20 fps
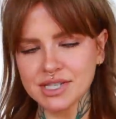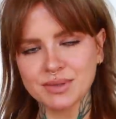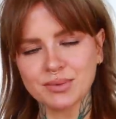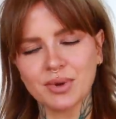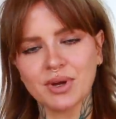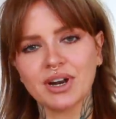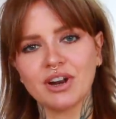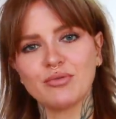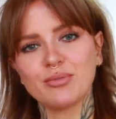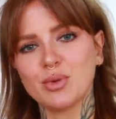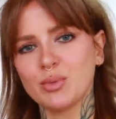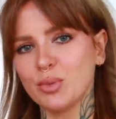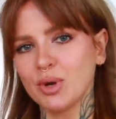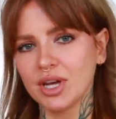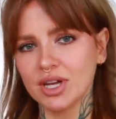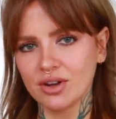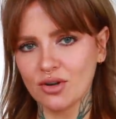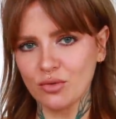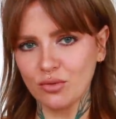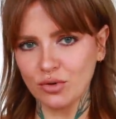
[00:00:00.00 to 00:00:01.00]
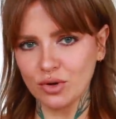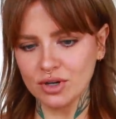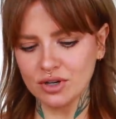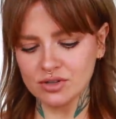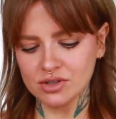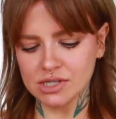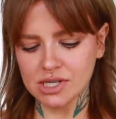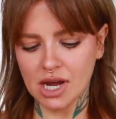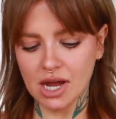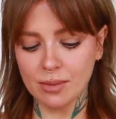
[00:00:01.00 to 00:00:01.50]
is one I've been putting off for a
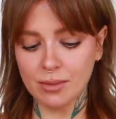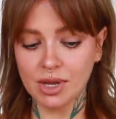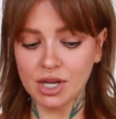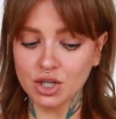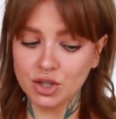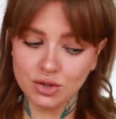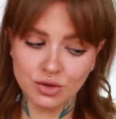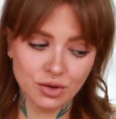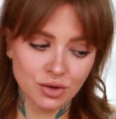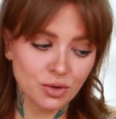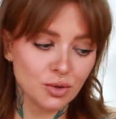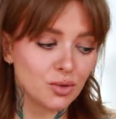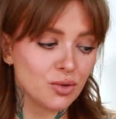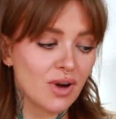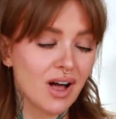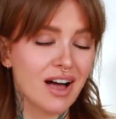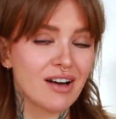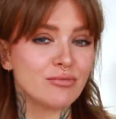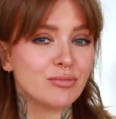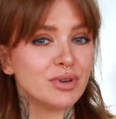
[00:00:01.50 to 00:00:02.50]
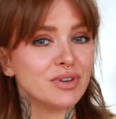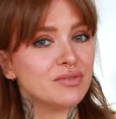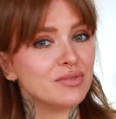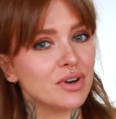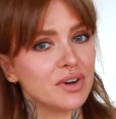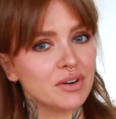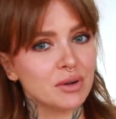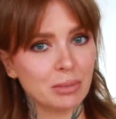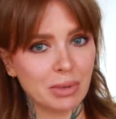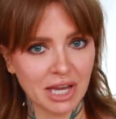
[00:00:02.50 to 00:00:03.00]
long time and you have been
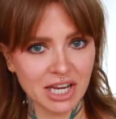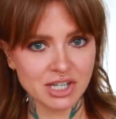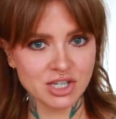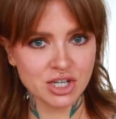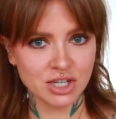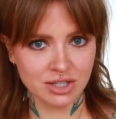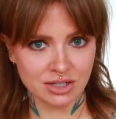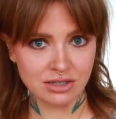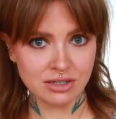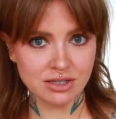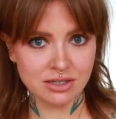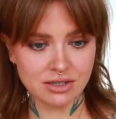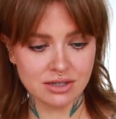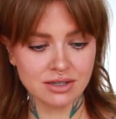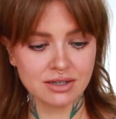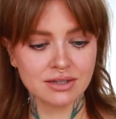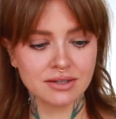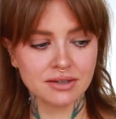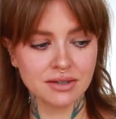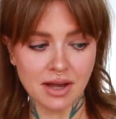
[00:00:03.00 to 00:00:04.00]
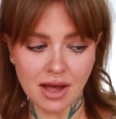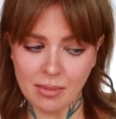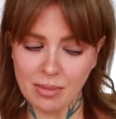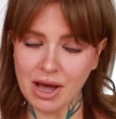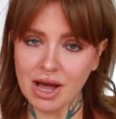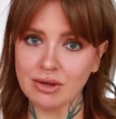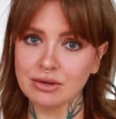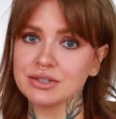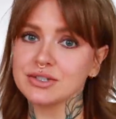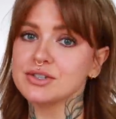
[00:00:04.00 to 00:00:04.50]
very patient
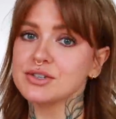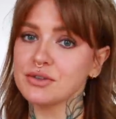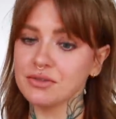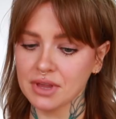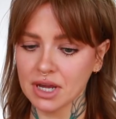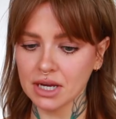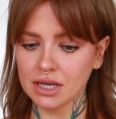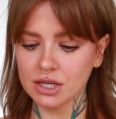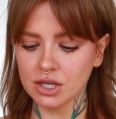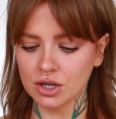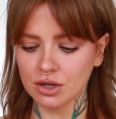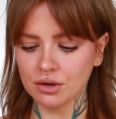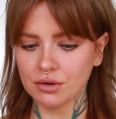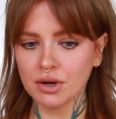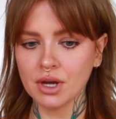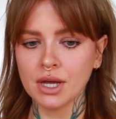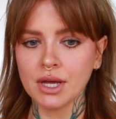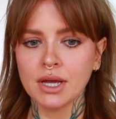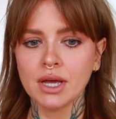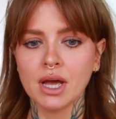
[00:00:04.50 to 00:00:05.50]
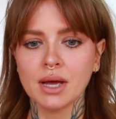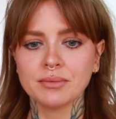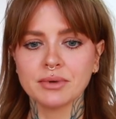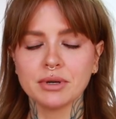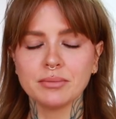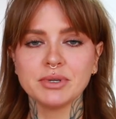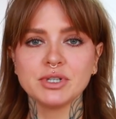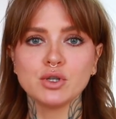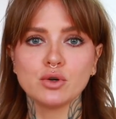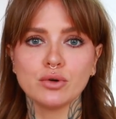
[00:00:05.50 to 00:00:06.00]
about, so thank you. I'm
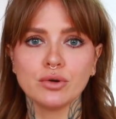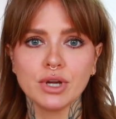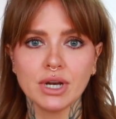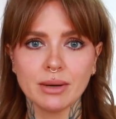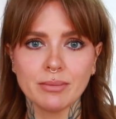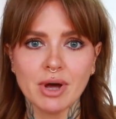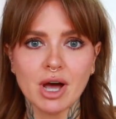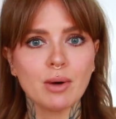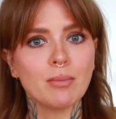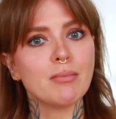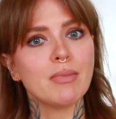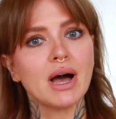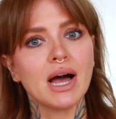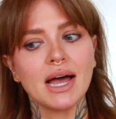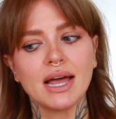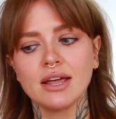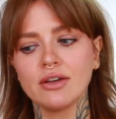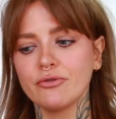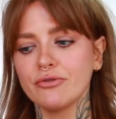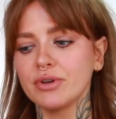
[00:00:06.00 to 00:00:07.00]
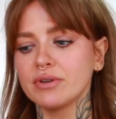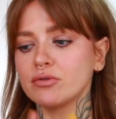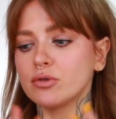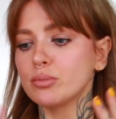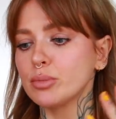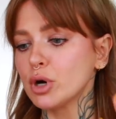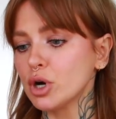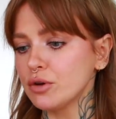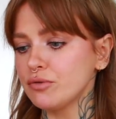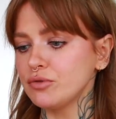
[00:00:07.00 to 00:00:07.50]
going to be talking about my favourite
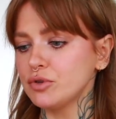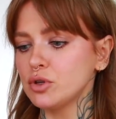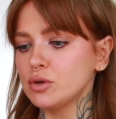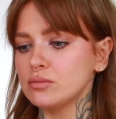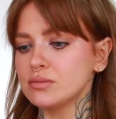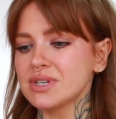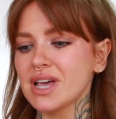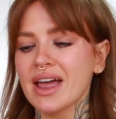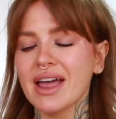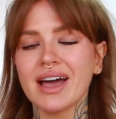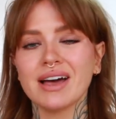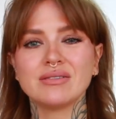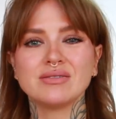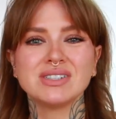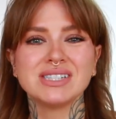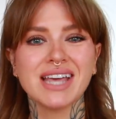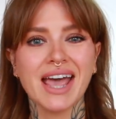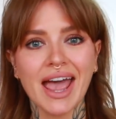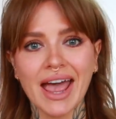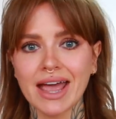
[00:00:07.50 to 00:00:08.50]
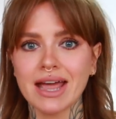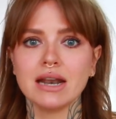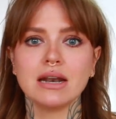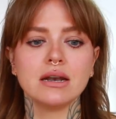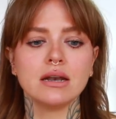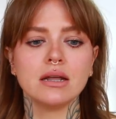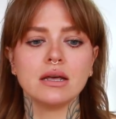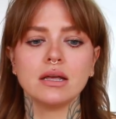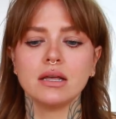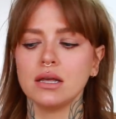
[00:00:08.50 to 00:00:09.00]
perfumes. I have
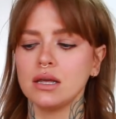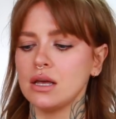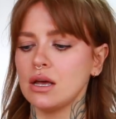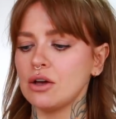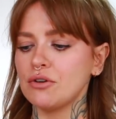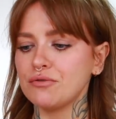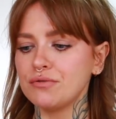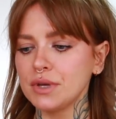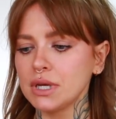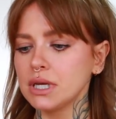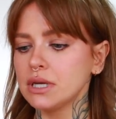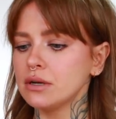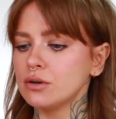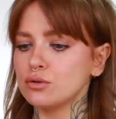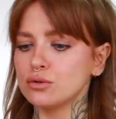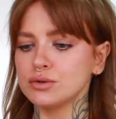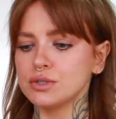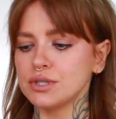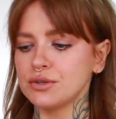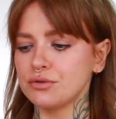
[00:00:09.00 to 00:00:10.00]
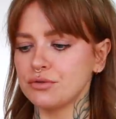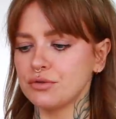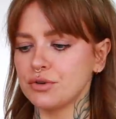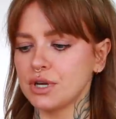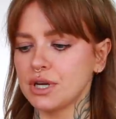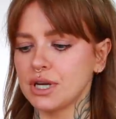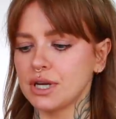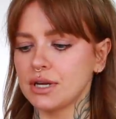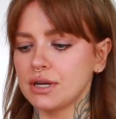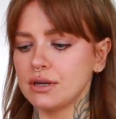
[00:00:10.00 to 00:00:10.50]
10 vegan and
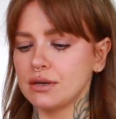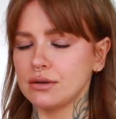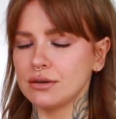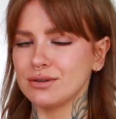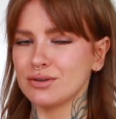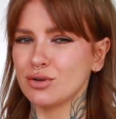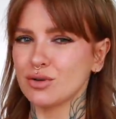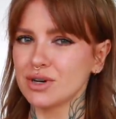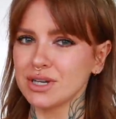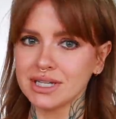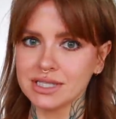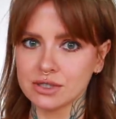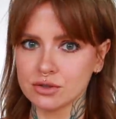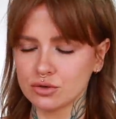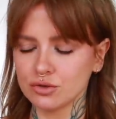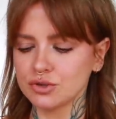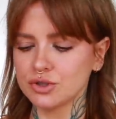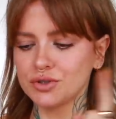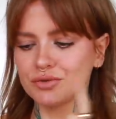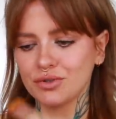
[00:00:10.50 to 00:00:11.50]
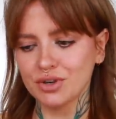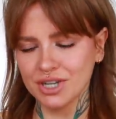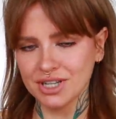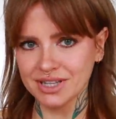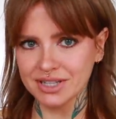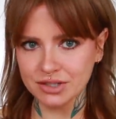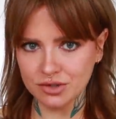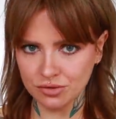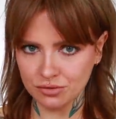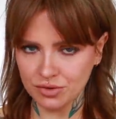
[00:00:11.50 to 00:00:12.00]
cruelty-free, or at least cruelty-free and
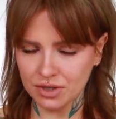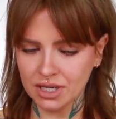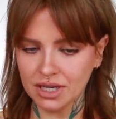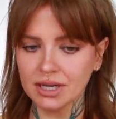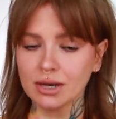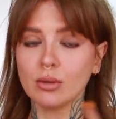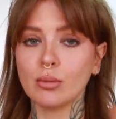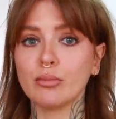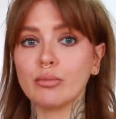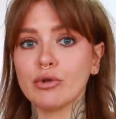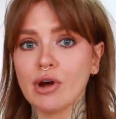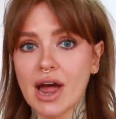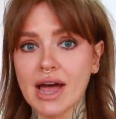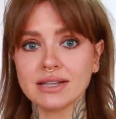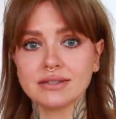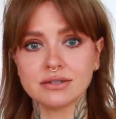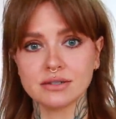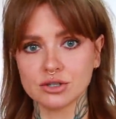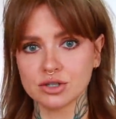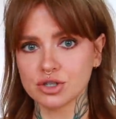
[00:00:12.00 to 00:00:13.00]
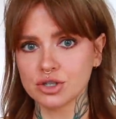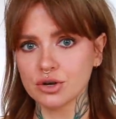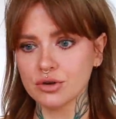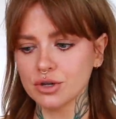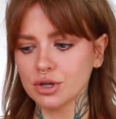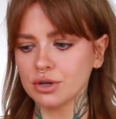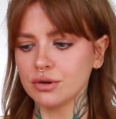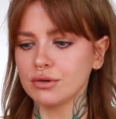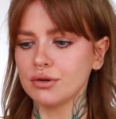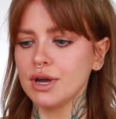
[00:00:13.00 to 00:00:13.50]
these are vegan, brands to show
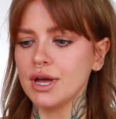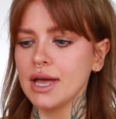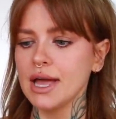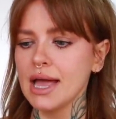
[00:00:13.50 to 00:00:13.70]
you